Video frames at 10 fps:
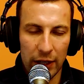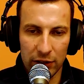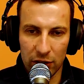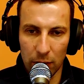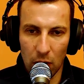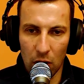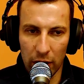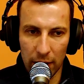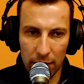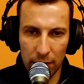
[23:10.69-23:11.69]
I used to
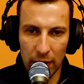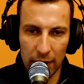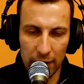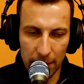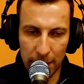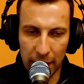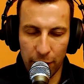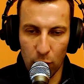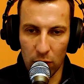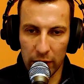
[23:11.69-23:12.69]
audit at a Big
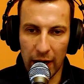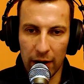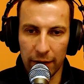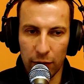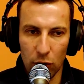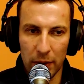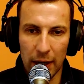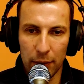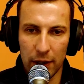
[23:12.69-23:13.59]
Four accounting firm, and I